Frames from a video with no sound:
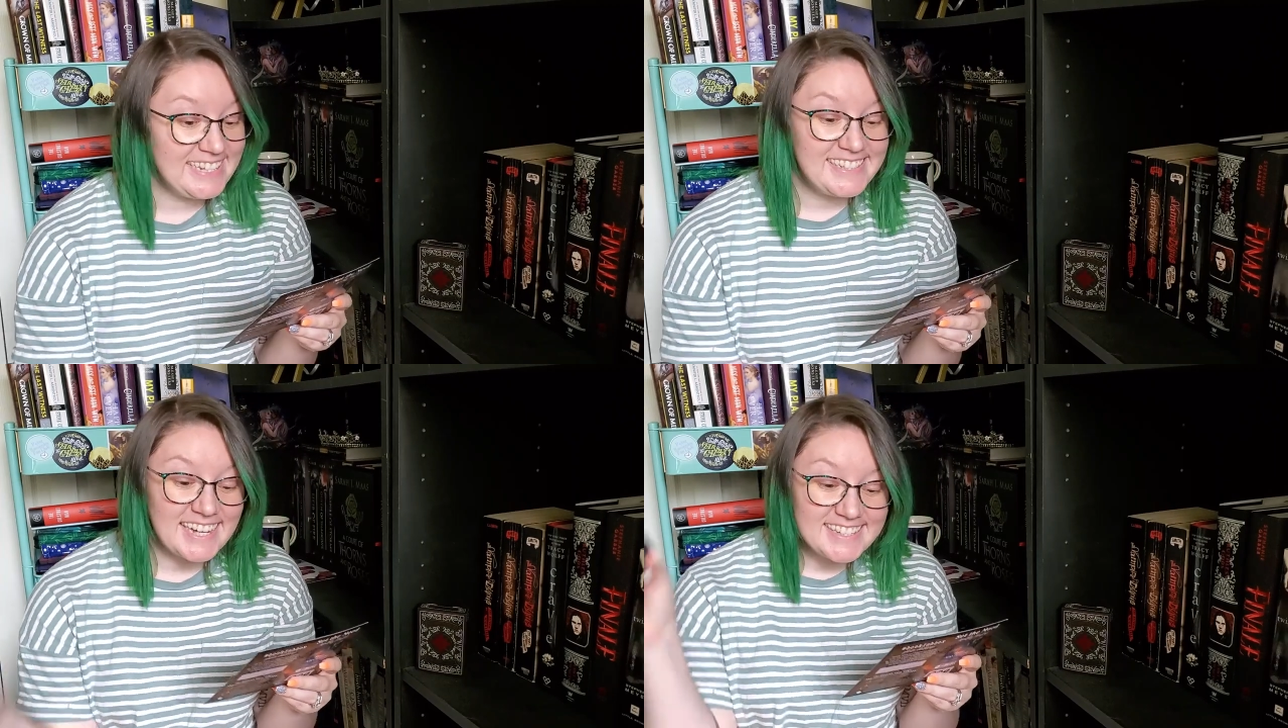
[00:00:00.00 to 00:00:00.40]

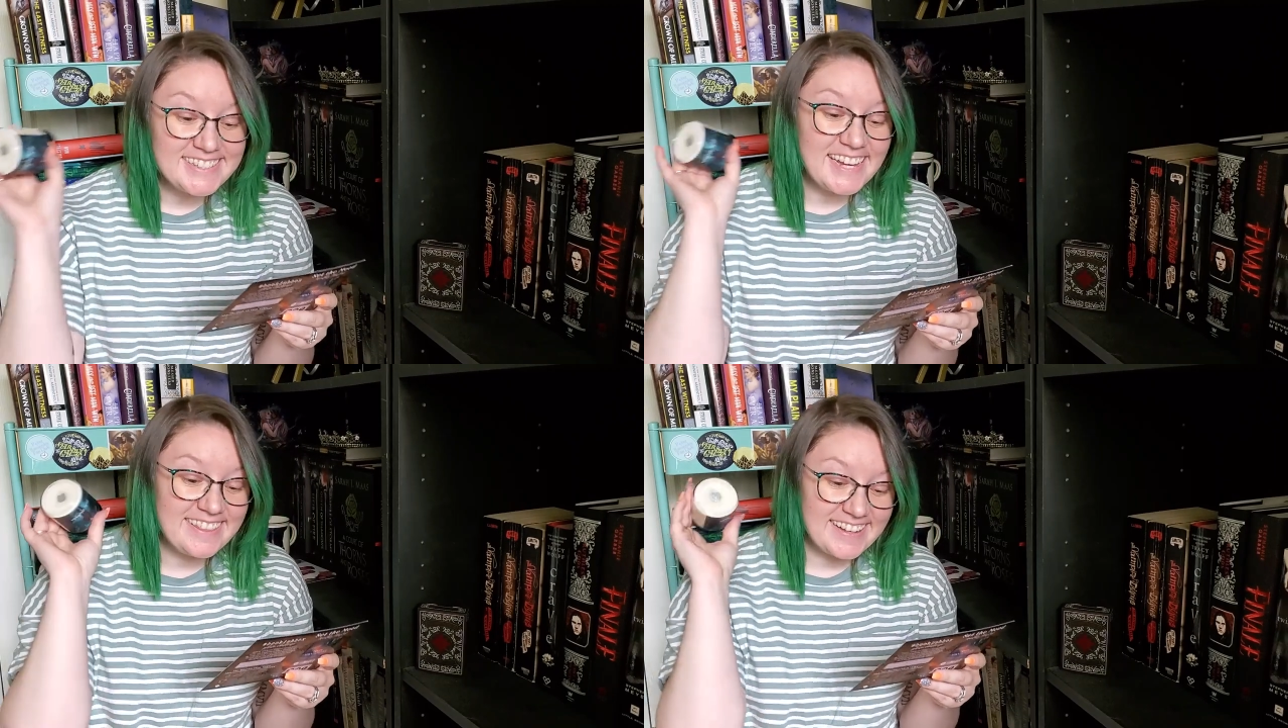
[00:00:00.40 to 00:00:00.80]
it does
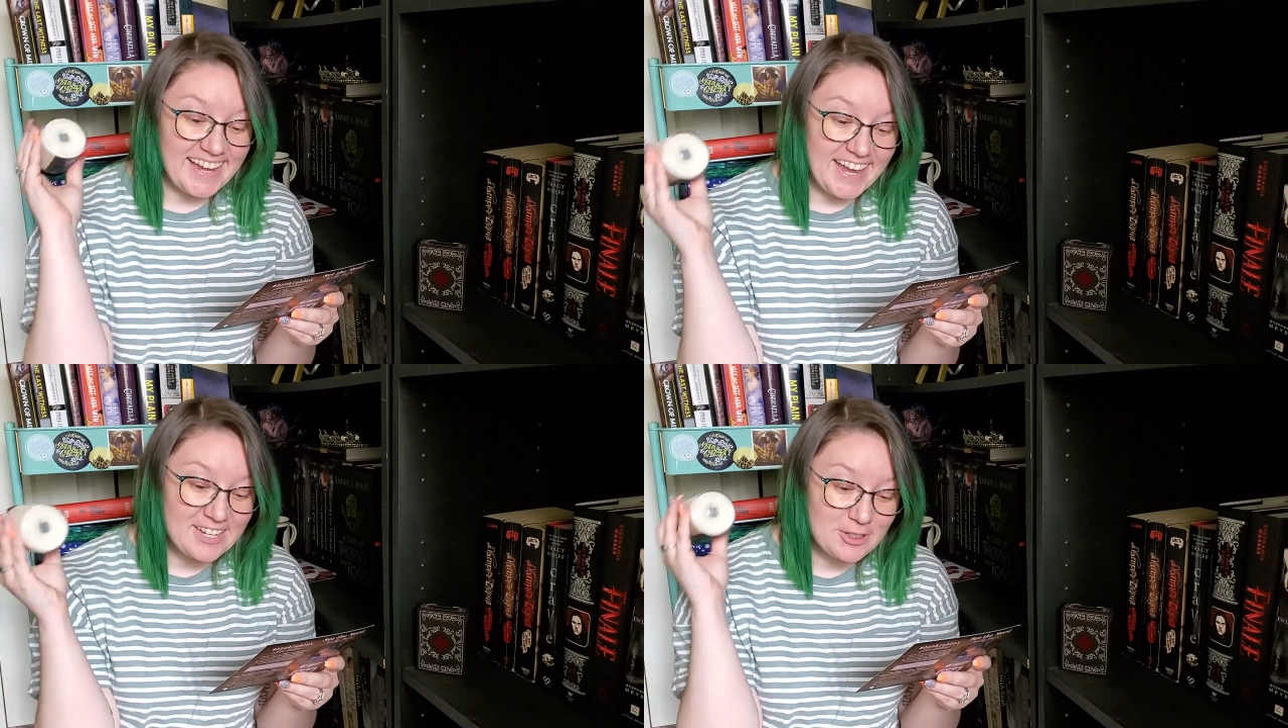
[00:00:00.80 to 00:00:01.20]
say the
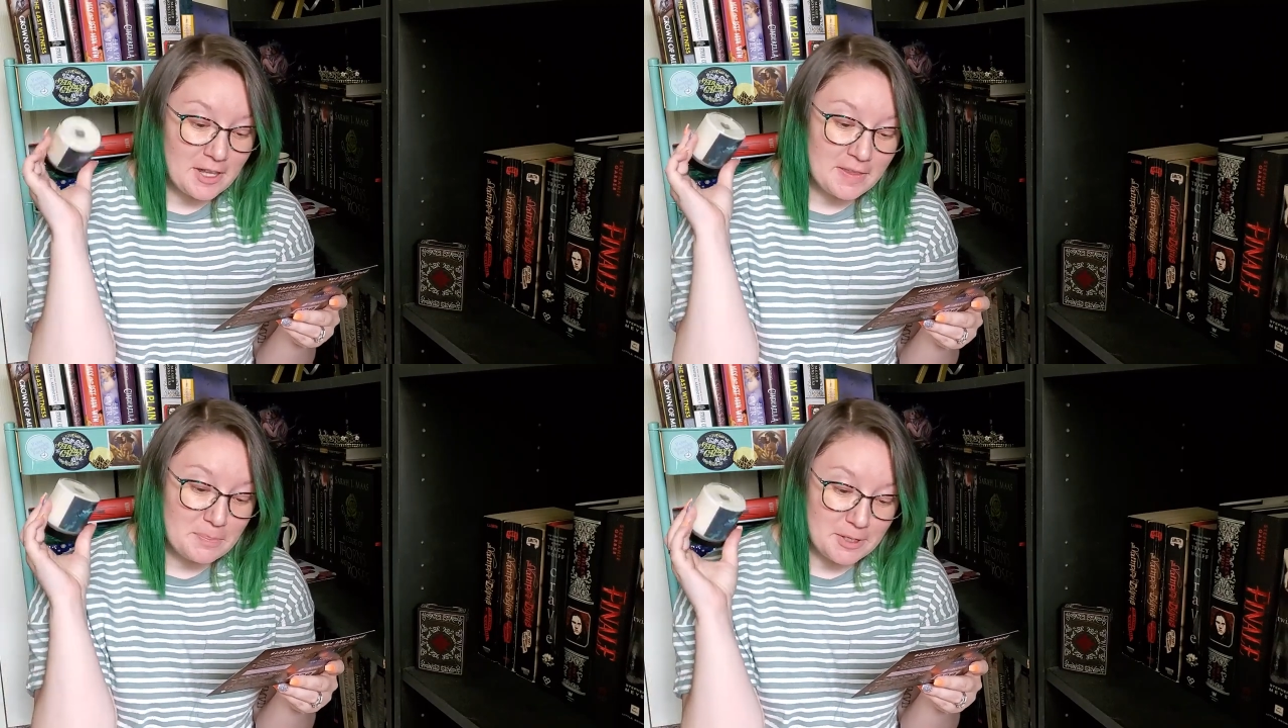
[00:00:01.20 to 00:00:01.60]
candle
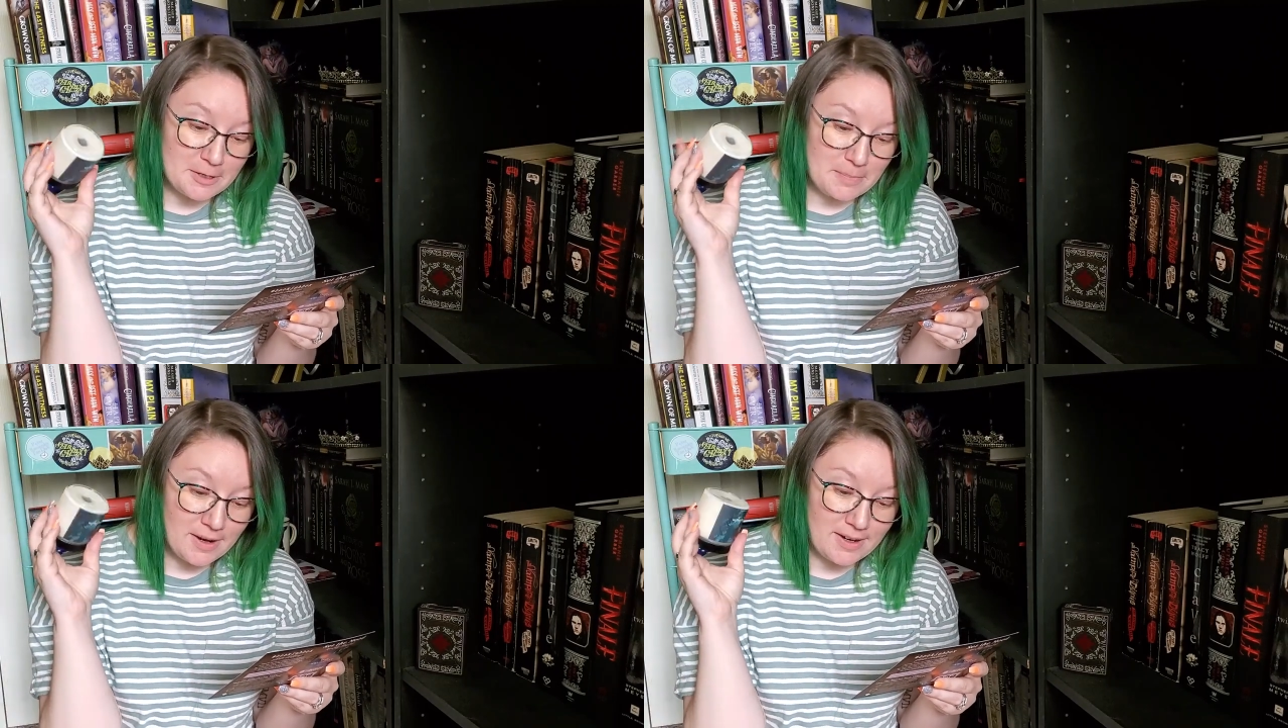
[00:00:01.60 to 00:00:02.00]
and the
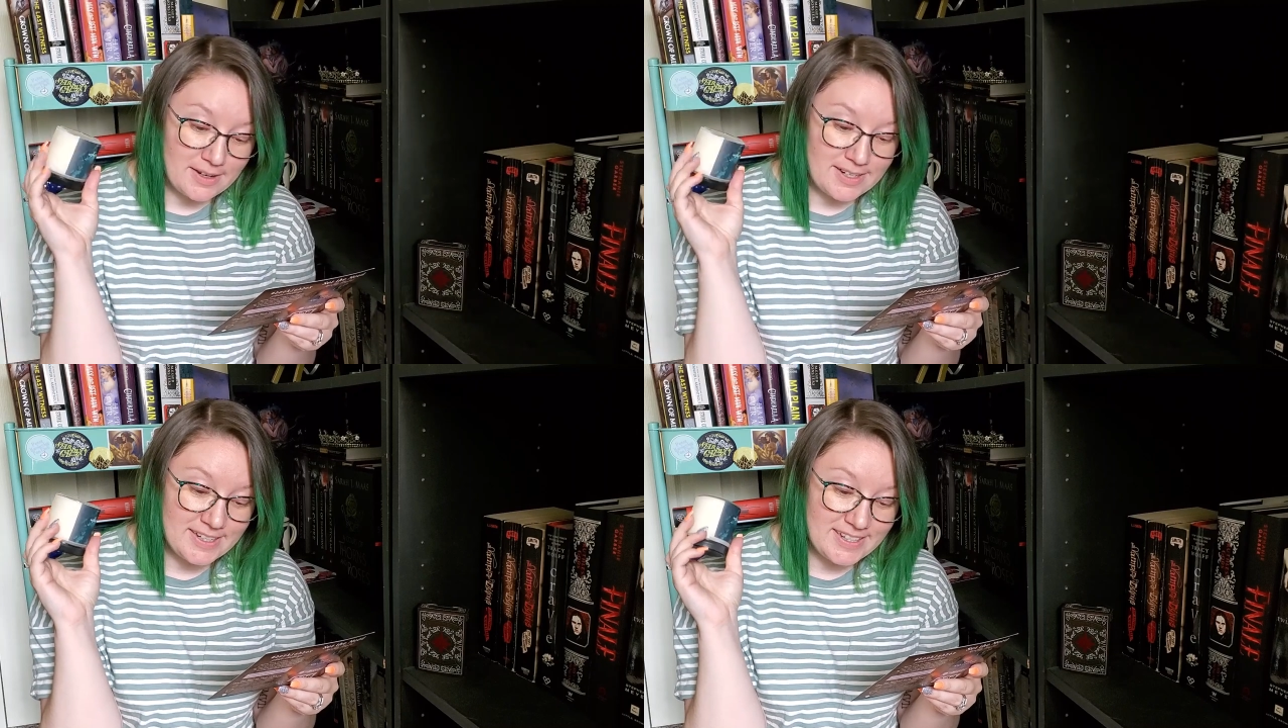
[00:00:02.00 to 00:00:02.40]

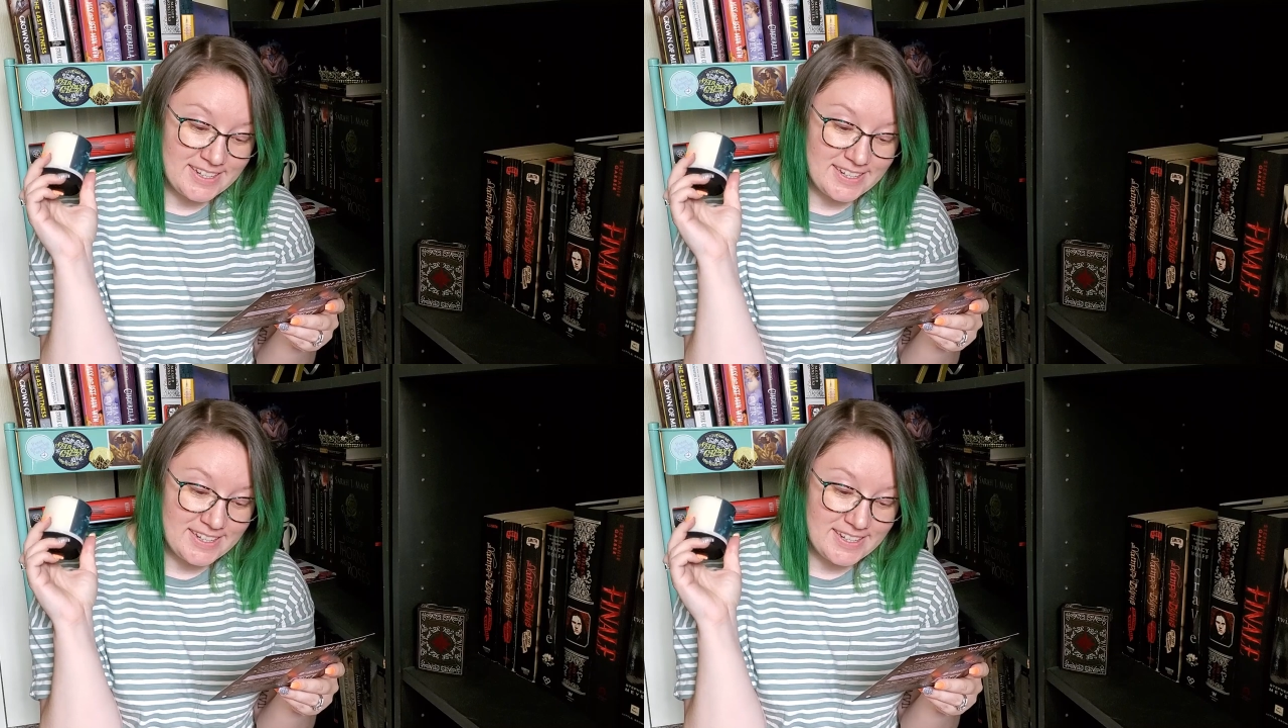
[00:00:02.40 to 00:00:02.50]
bookmark